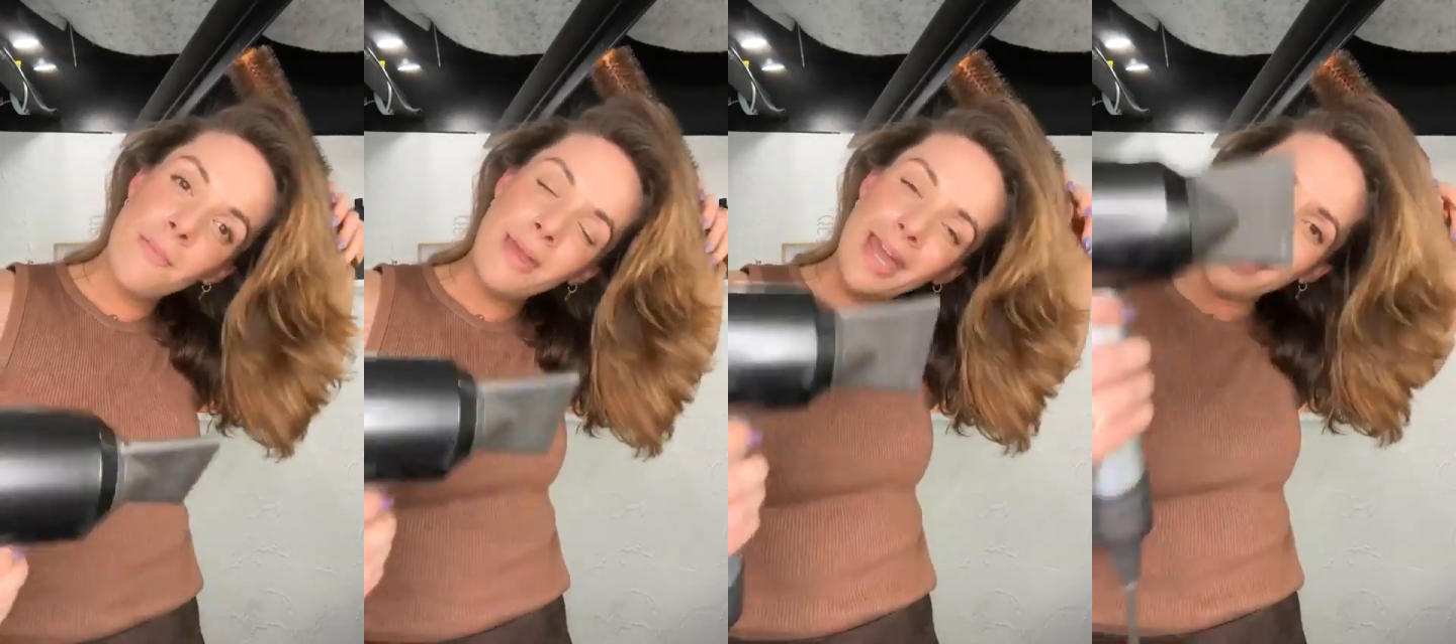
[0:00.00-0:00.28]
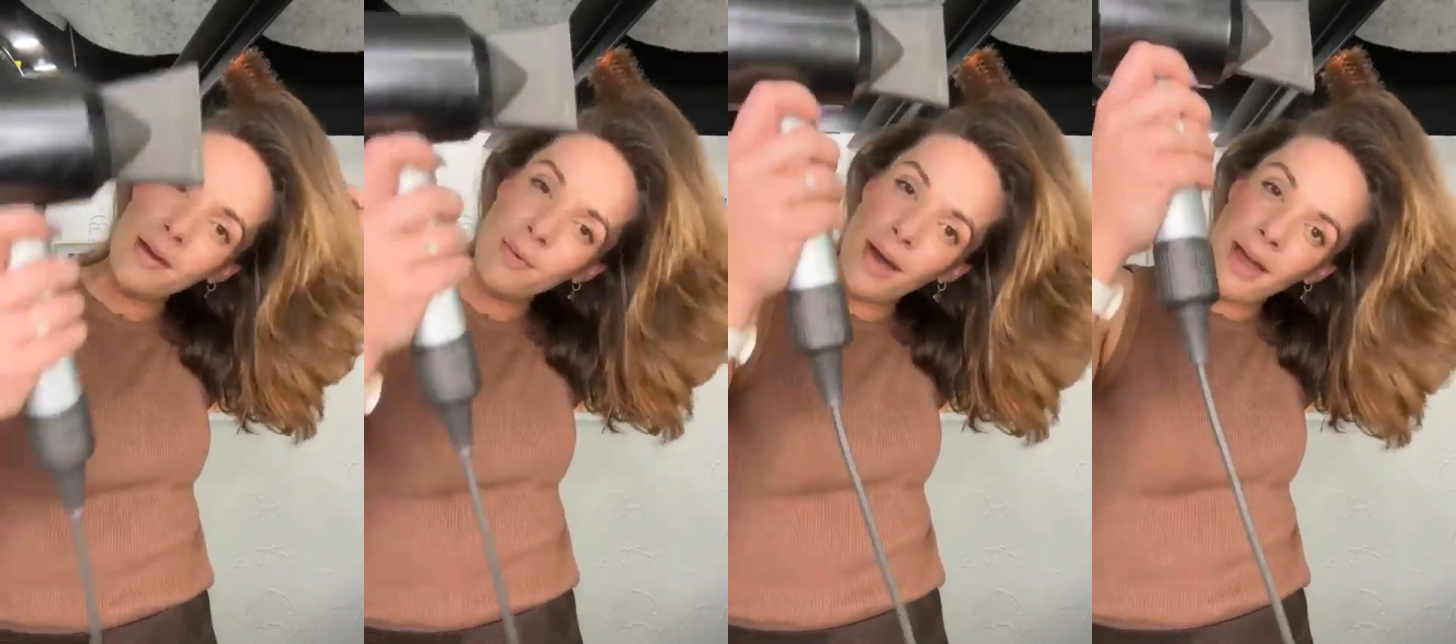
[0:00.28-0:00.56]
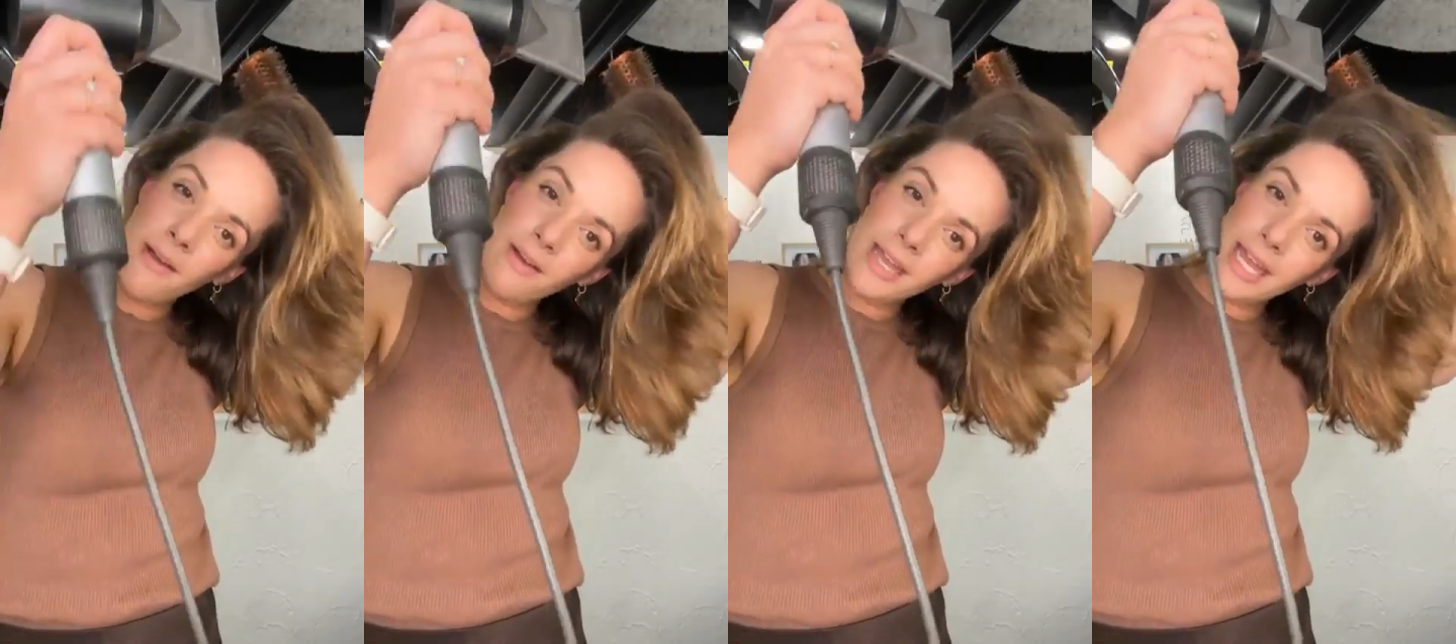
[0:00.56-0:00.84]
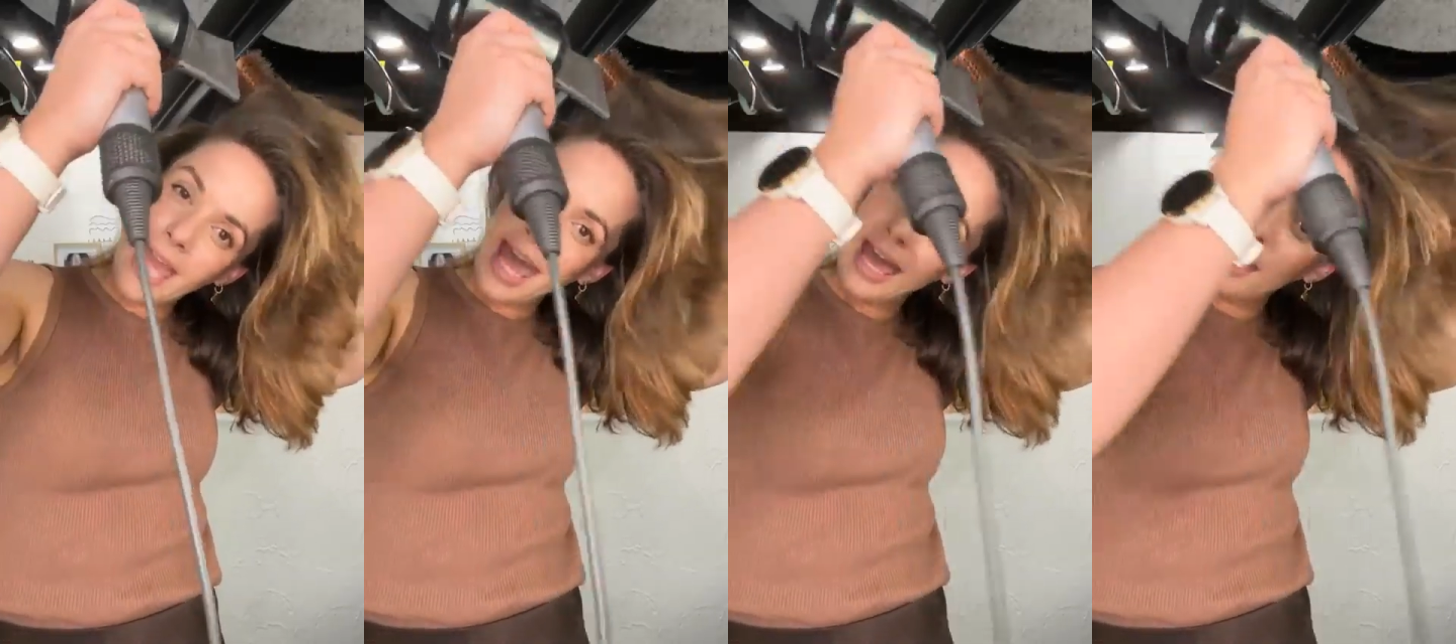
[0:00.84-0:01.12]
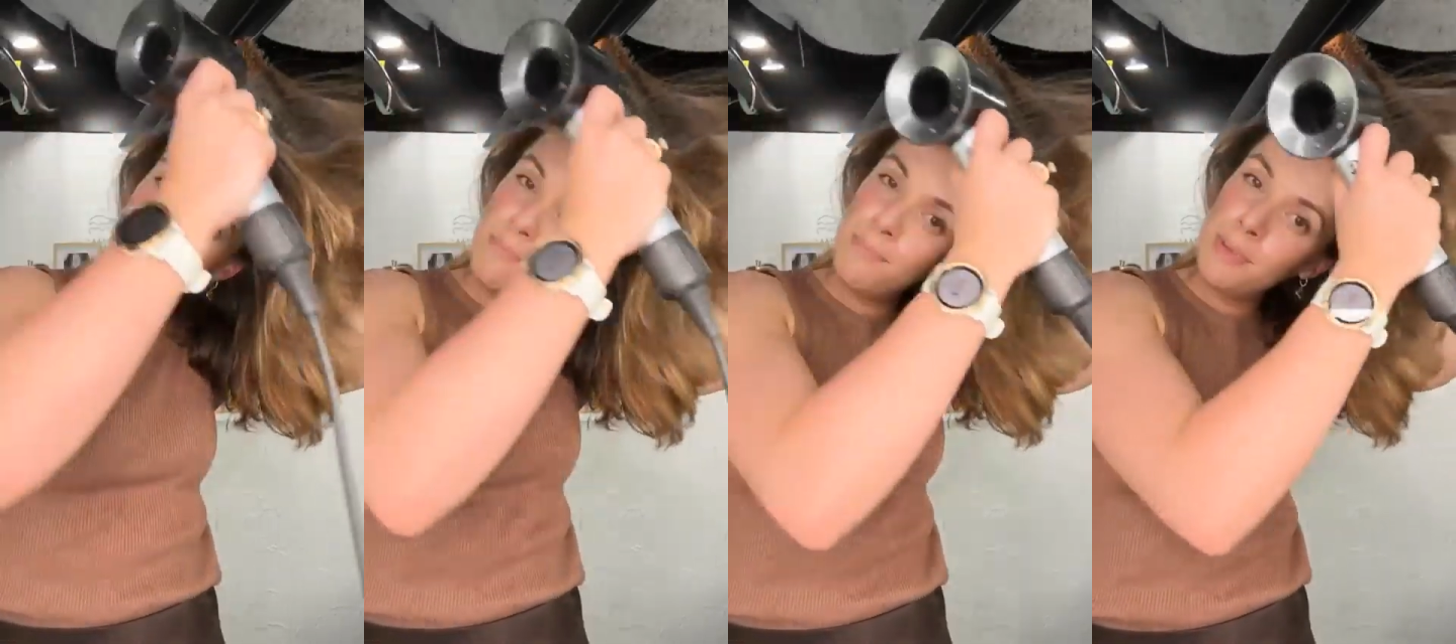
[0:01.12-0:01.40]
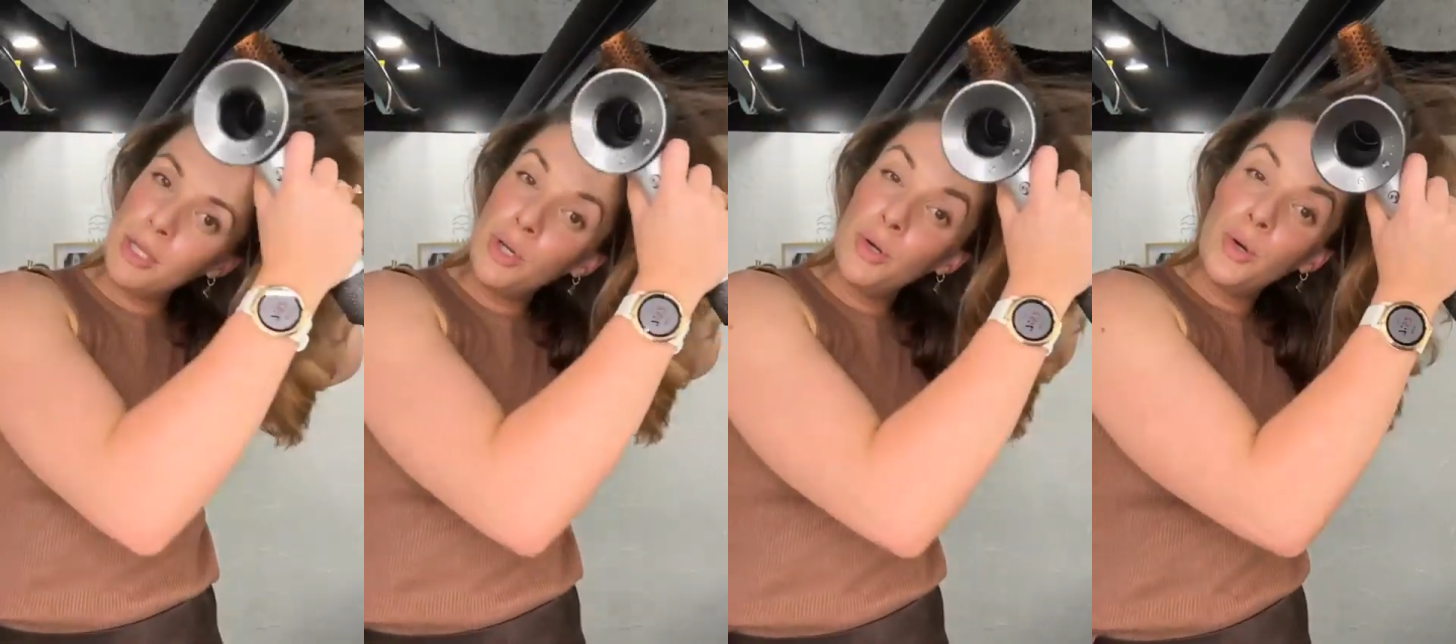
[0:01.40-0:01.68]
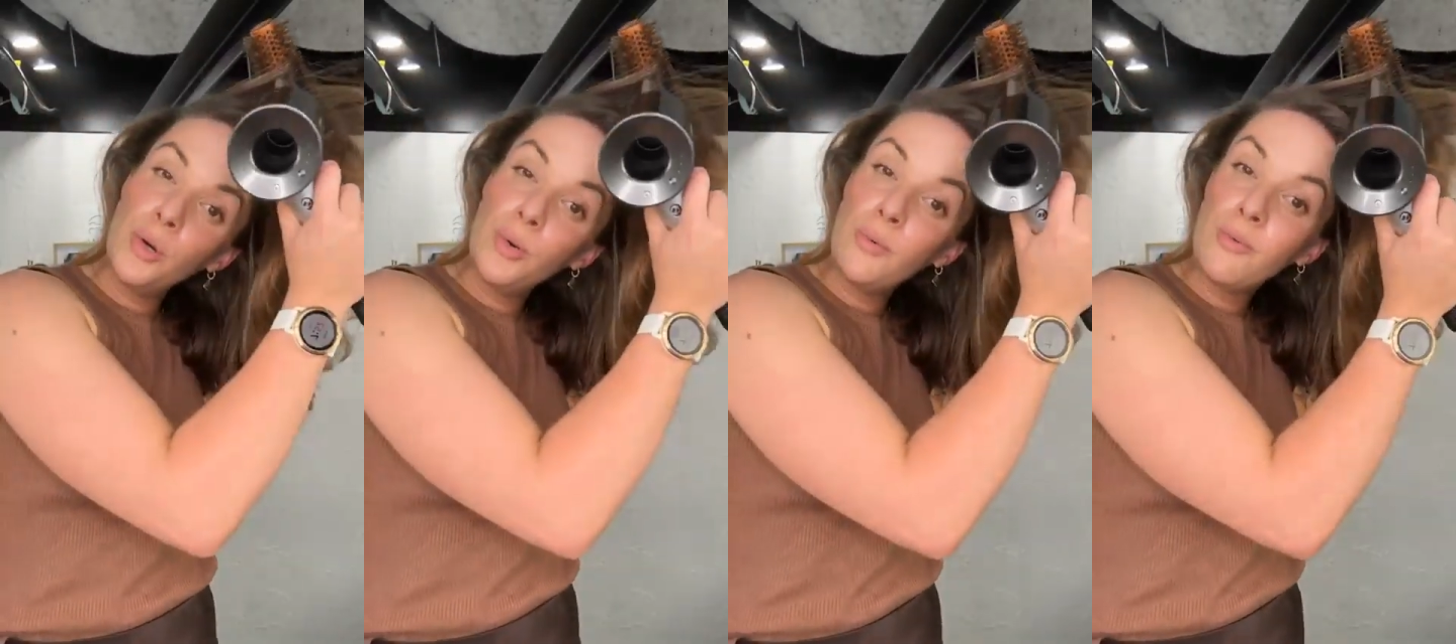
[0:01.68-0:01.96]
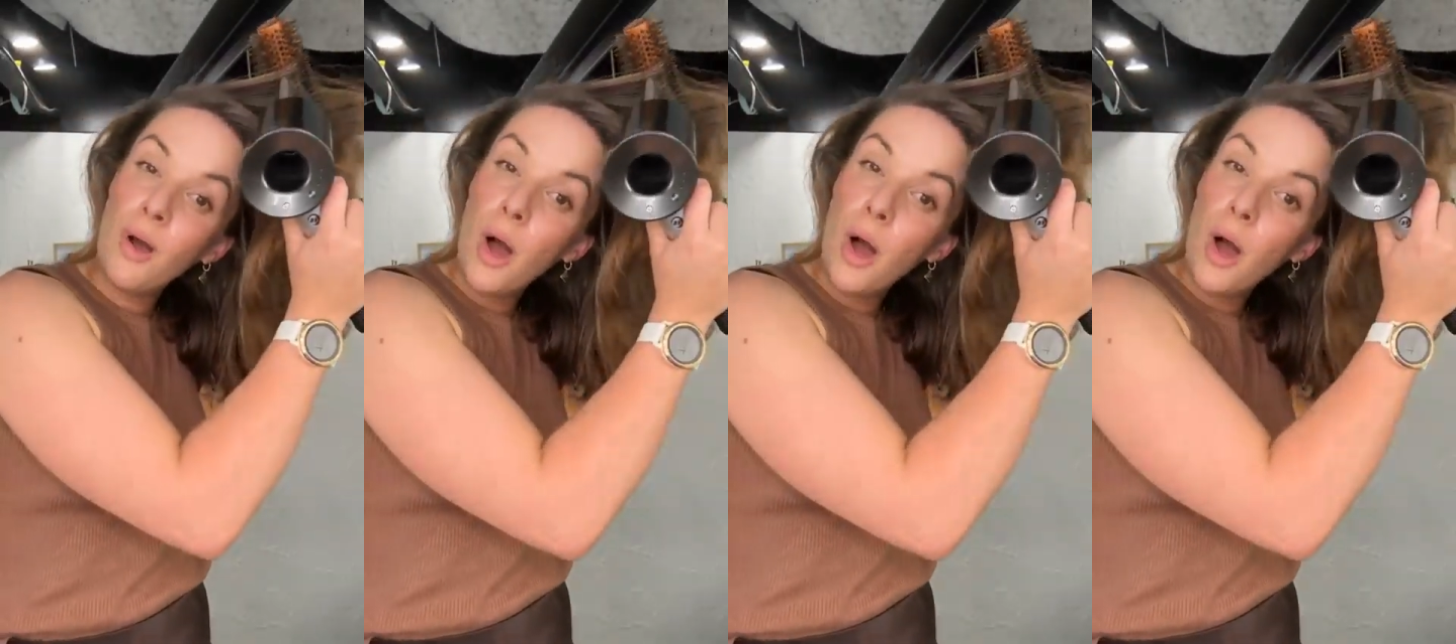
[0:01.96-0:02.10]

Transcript: me wearing a blue